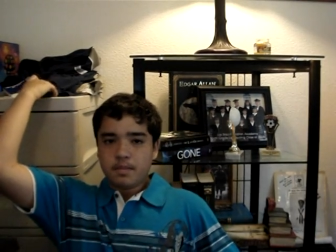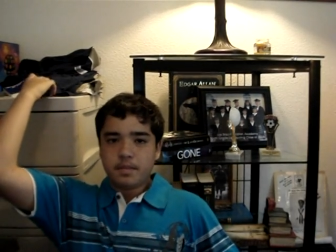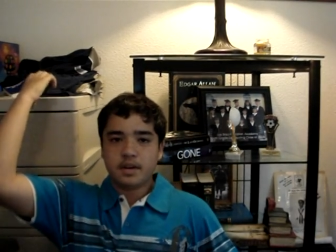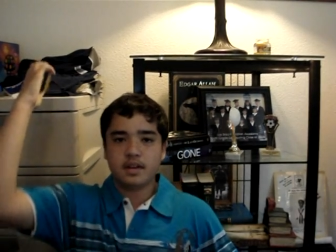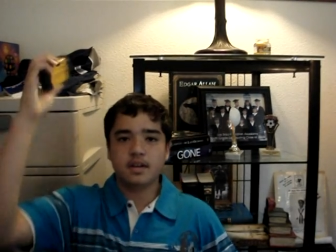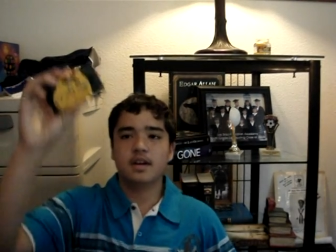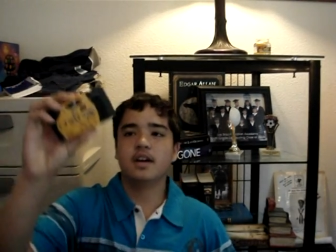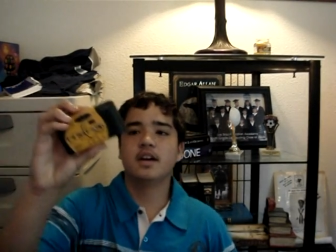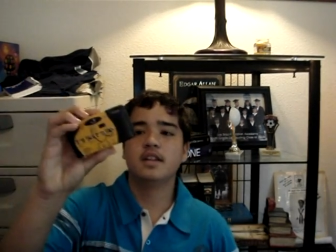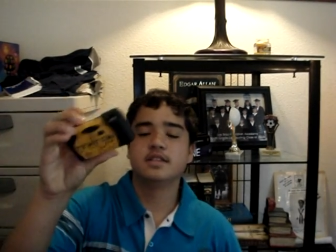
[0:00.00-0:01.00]
but
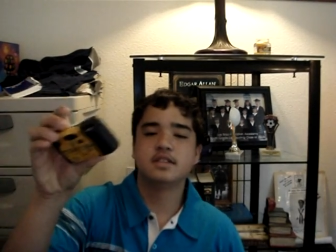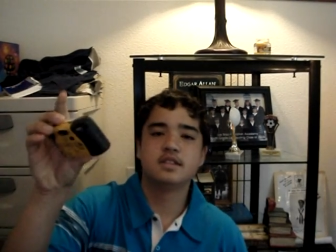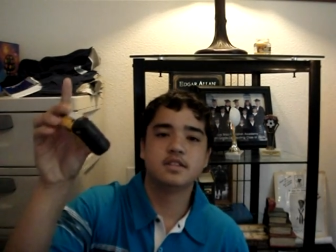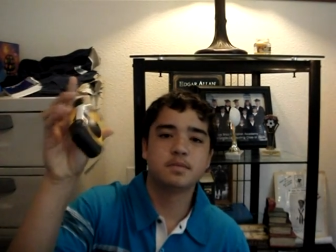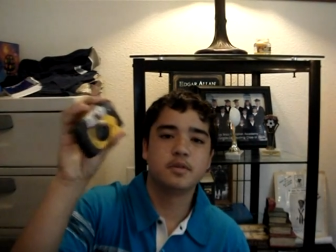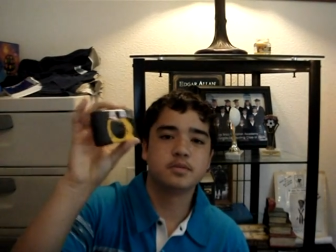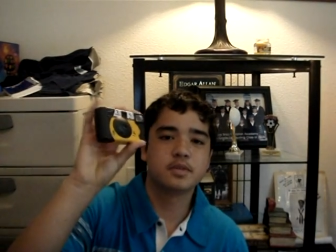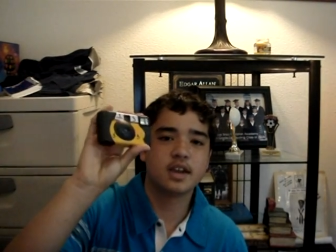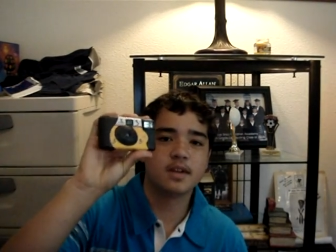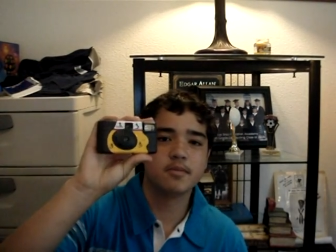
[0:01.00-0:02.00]
this disposable
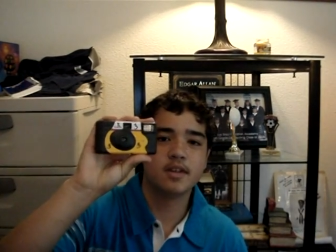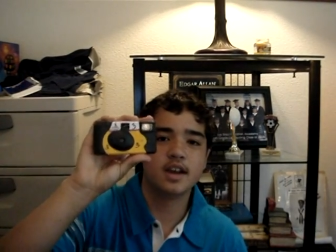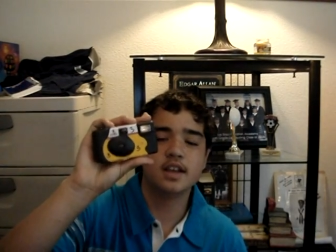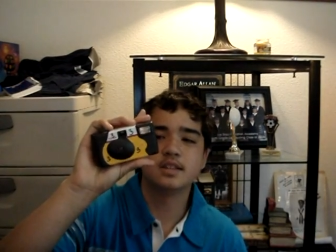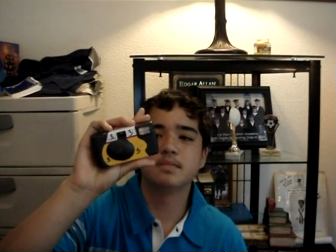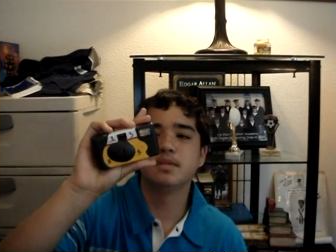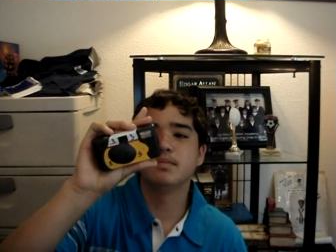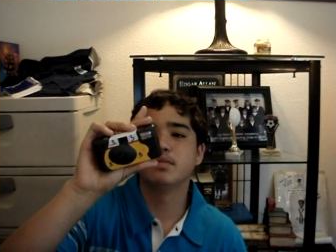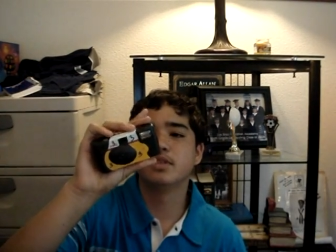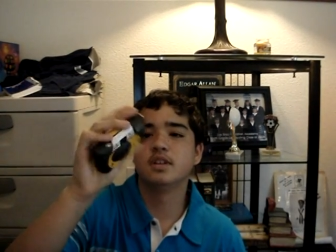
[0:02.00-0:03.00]
camera hasn't
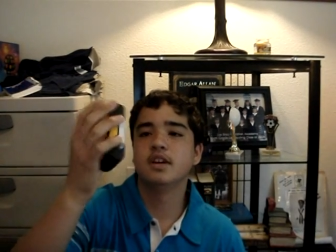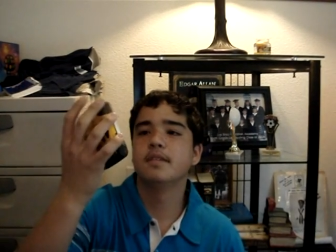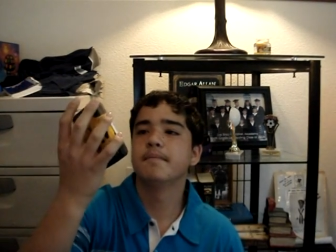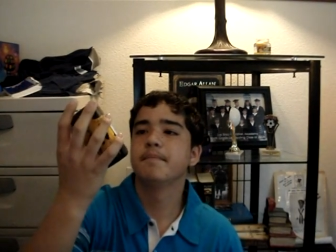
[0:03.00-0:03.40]
been printed yet.